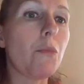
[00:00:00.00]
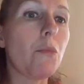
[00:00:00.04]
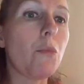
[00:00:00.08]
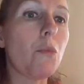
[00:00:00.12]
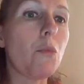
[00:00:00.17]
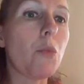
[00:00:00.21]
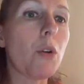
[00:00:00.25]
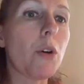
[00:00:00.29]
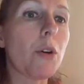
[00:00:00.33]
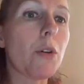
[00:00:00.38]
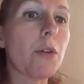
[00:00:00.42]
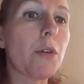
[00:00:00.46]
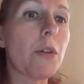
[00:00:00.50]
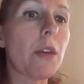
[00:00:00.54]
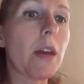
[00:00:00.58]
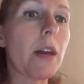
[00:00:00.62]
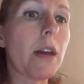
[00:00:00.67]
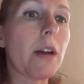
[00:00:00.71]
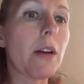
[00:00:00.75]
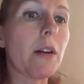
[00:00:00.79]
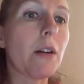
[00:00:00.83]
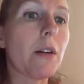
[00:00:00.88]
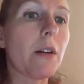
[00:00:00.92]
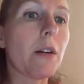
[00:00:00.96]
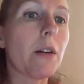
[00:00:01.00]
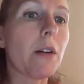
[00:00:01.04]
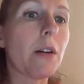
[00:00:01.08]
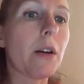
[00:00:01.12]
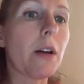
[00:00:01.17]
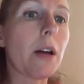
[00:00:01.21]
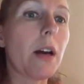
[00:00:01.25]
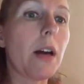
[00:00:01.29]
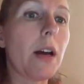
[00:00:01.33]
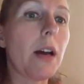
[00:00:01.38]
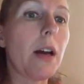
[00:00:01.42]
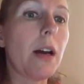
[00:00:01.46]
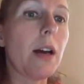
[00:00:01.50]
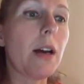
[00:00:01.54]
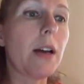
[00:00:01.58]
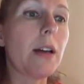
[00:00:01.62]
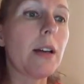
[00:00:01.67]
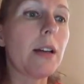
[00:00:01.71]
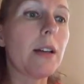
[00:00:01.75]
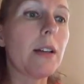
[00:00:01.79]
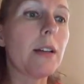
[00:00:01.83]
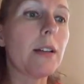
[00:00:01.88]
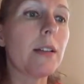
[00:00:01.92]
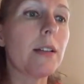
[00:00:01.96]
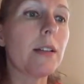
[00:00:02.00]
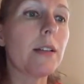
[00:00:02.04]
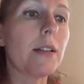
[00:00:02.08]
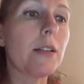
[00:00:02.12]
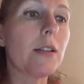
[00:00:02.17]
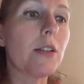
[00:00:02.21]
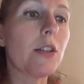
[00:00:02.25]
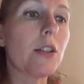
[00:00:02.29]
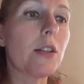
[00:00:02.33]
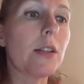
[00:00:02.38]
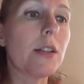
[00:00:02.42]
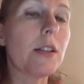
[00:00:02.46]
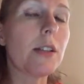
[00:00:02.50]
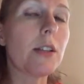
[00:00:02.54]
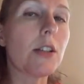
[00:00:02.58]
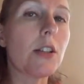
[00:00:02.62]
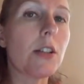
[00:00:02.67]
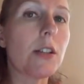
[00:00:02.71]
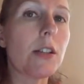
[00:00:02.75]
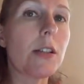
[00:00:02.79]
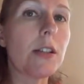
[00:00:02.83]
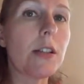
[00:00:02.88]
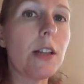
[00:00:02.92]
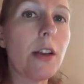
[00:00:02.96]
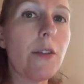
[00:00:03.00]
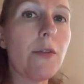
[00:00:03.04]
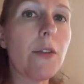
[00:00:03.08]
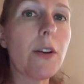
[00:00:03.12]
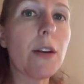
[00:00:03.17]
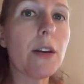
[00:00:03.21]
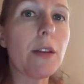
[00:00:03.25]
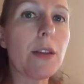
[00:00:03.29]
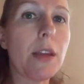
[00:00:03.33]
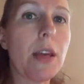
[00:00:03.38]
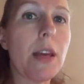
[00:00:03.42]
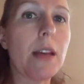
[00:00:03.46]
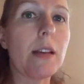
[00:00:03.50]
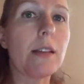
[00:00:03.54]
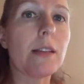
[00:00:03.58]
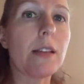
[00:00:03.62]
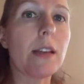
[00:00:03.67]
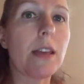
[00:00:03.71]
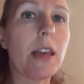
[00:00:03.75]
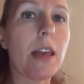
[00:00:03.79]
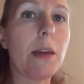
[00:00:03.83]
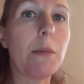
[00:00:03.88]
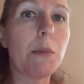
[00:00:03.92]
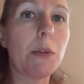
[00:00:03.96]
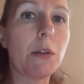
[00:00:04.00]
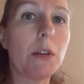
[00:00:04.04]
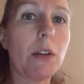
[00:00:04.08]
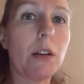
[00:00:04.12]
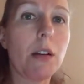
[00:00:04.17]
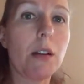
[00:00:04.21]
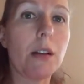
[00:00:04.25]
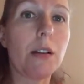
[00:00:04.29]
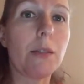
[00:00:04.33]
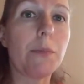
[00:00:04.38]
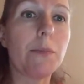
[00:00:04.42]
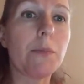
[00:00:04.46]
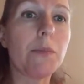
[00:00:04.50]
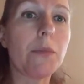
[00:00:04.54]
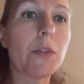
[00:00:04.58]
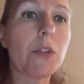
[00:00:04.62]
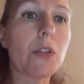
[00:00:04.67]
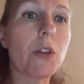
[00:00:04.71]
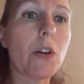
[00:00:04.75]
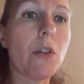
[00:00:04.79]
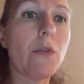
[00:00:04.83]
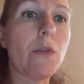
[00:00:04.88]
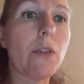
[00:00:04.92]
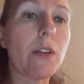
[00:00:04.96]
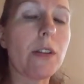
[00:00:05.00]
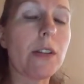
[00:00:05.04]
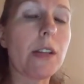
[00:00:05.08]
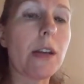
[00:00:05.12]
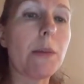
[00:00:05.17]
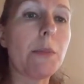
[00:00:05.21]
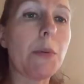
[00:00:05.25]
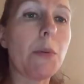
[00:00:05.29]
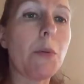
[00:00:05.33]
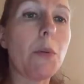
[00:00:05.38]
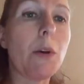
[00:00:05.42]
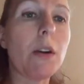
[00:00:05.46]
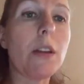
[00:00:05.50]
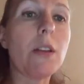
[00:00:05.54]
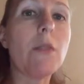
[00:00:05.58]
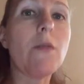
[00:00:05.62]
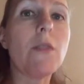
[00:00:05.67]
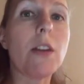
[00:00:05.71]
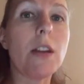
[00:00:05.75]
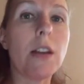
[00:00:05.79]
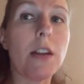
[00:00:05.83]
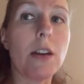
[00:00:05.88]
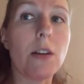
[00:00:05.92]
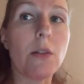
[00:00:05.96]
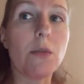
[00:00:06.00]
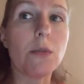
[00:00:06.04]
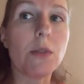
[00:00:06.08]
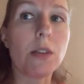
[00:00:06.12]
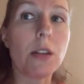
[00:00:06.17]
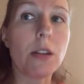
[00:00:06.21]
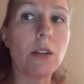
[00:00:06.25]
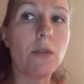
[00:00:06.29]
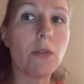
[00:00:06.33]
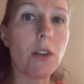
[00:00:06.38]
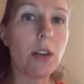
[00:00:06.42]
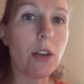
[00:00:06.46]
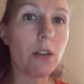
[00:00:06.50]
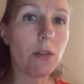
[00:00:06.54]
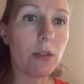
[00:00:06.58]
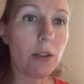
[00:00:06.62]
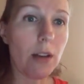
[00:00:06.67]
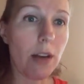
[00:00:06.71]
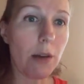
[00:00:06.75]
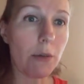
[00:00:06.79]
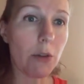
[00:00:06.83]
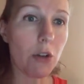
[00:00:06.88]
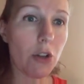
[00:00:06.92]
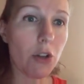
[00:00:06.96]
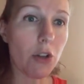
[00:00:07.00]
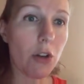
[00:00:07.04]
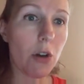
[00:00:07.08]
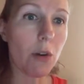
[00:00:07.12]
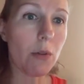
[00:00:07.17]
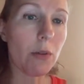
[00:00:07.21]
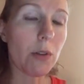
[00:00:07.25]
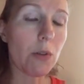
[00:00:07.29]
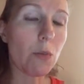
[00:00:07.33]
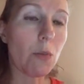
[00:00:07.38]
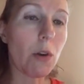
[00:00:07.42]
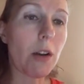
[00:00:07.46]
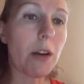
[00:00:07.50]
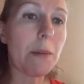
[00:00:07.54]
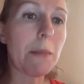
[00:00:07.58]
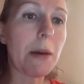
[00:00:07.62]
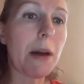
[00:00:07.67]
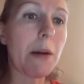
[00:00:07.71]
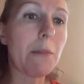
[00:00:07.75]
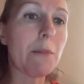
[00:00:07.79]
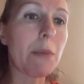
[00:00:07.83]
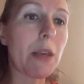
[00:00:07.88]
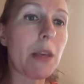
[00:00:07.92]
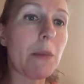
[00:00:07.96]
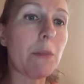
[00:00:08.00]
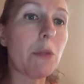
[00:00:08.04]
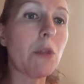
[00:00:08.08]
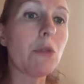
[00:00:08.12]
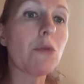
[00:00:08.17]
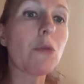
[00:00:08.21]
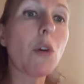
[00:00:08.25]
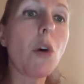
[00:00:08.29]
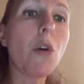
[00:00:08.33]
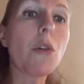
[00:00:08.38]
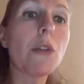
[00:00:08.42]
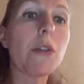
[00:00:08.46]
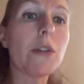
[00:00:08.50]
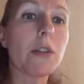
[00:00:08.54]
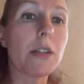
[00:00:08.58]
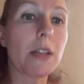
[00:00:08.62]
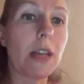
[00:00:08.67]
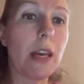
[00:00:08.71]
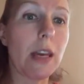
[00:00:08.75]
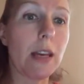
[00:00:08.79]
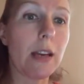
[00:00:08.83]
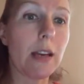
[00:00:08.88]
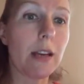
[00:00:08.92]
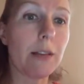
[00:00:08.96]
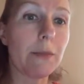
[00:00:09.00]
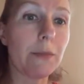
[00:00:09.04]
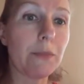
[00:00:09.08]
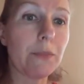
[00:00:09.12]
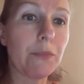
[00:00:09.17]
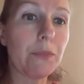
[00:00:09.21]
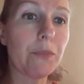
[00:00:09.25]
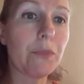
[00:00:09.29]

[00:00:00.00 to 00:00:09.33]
Were there just different things that came along? So for example, one of the videos, and the video that I would show is one about people roller skating.